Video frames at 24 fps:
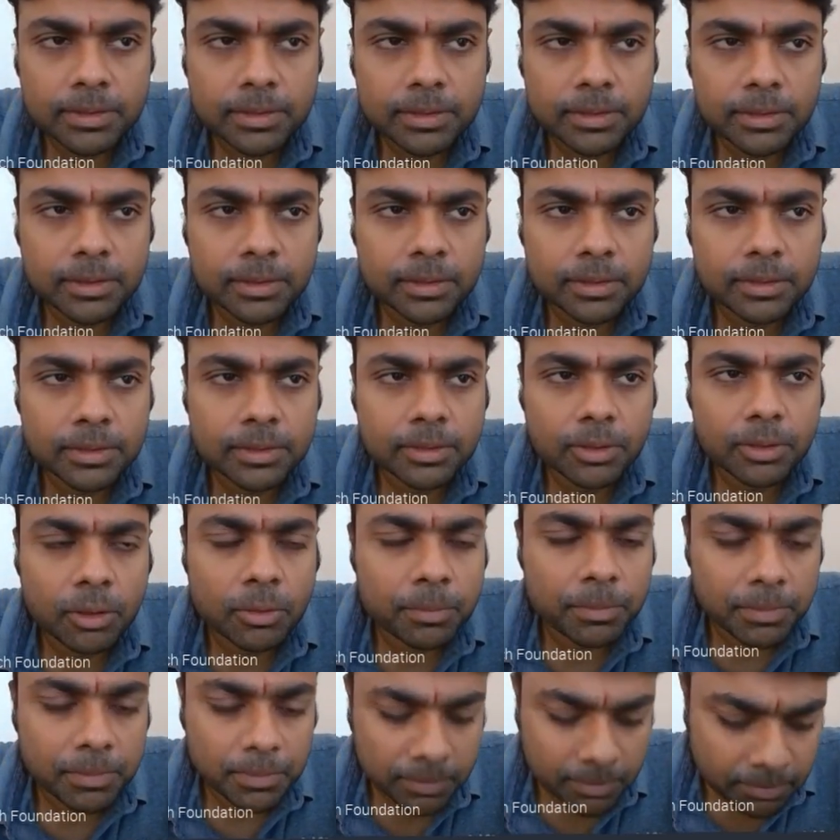
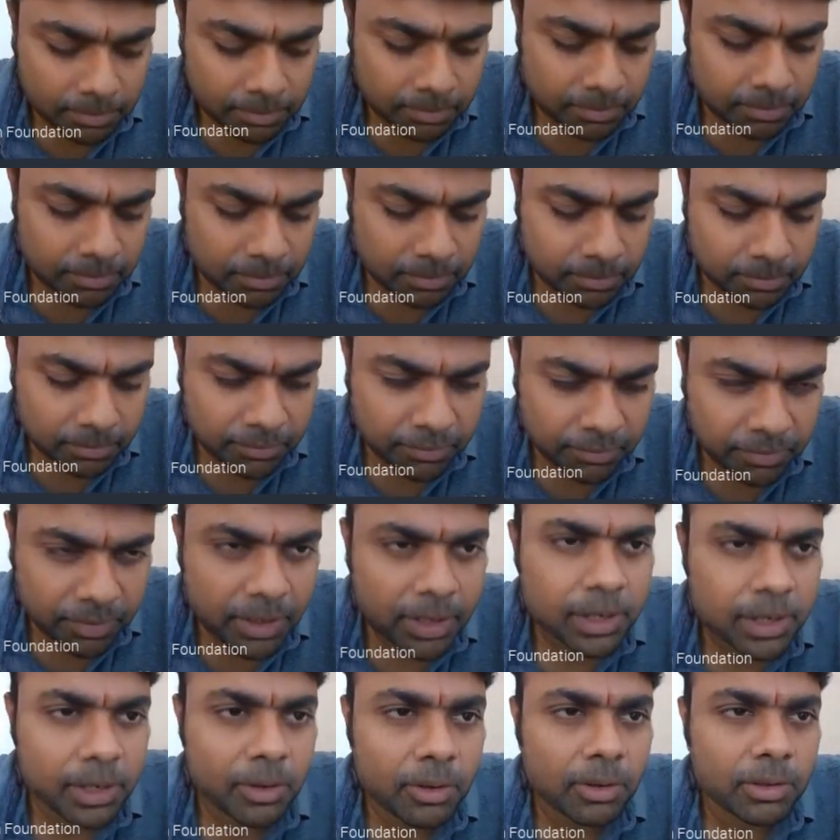top
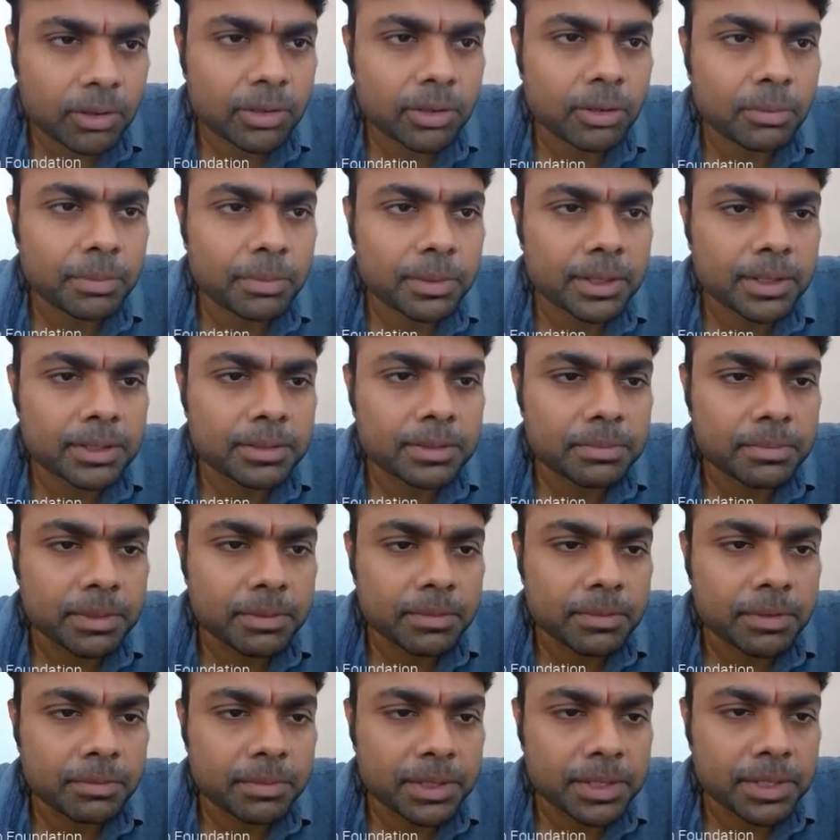fairly hot topic has
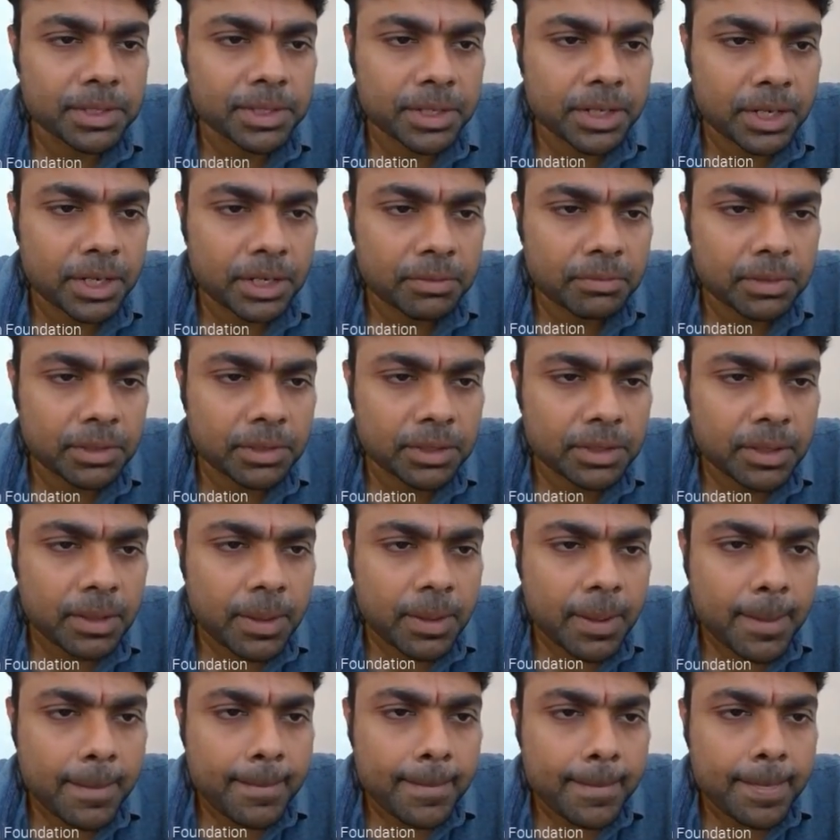been shared with.
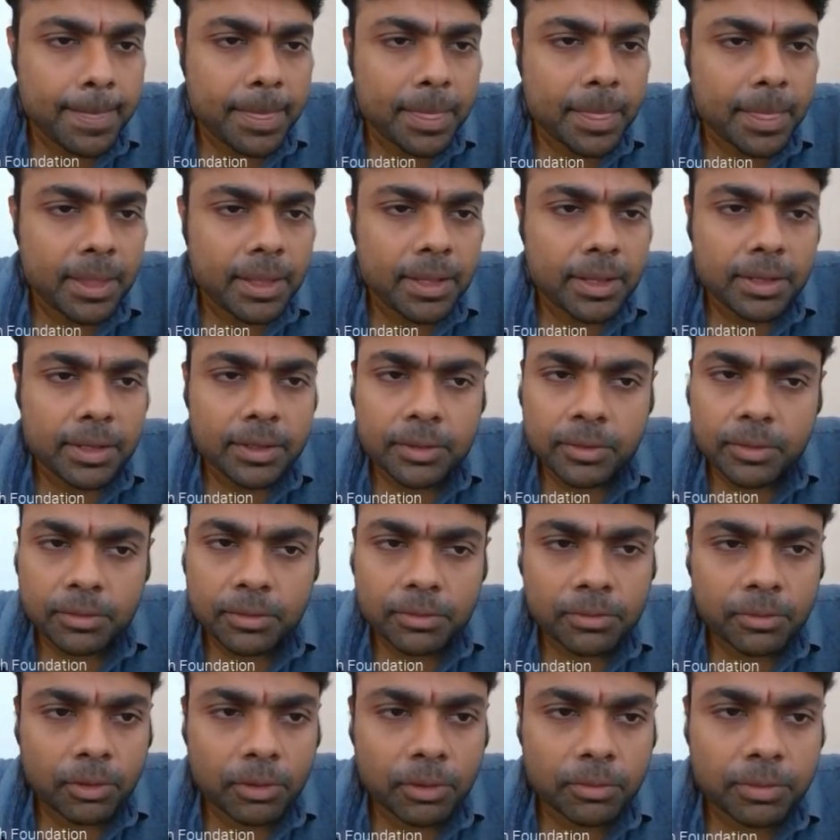
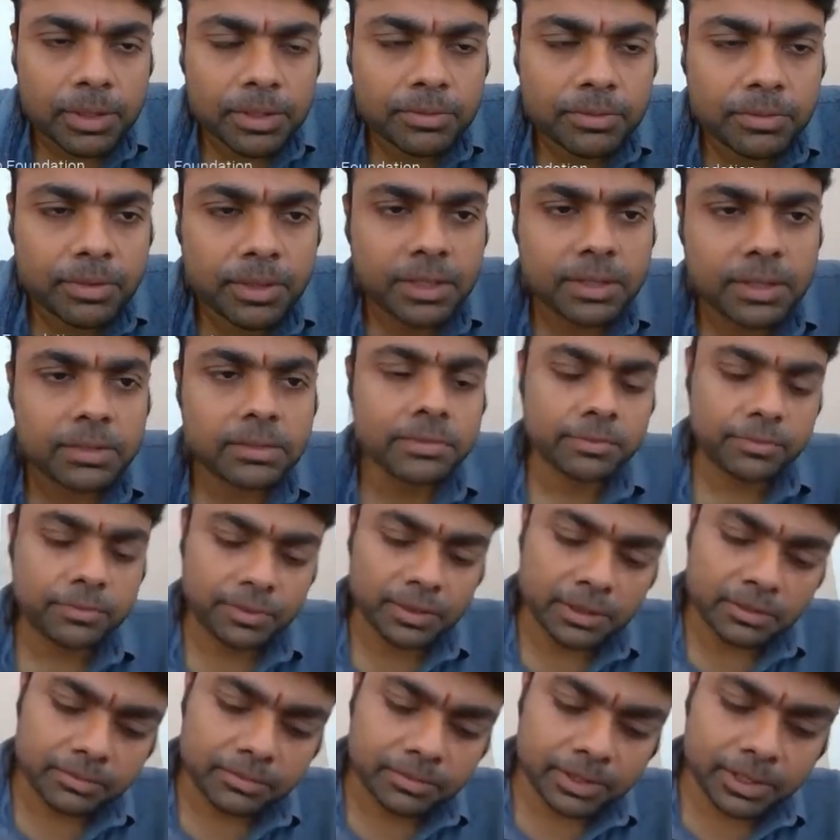You always feel
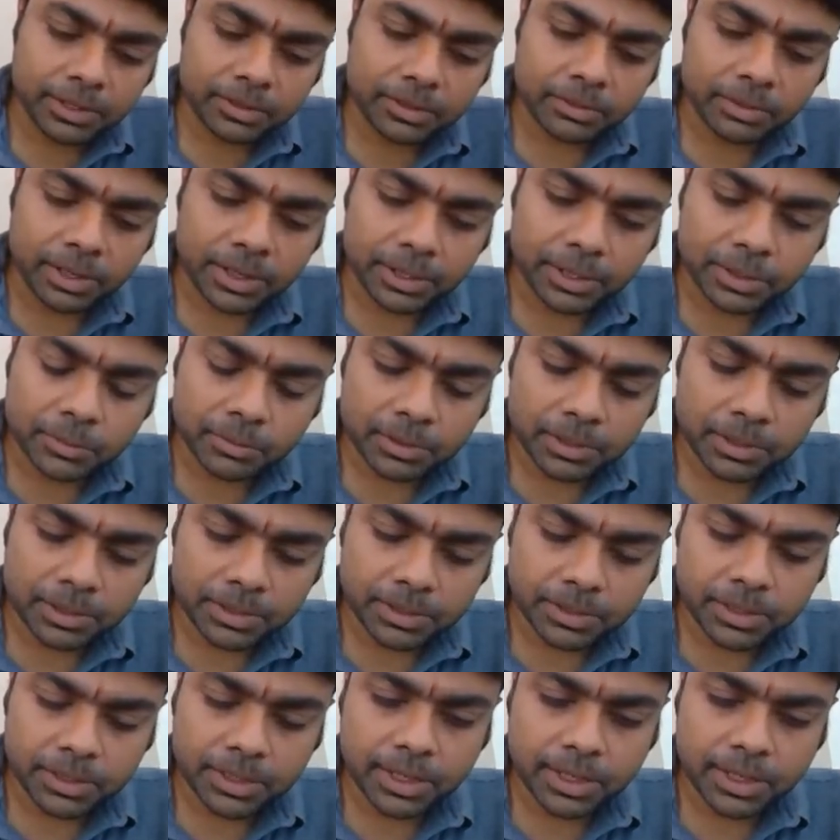free to write to us,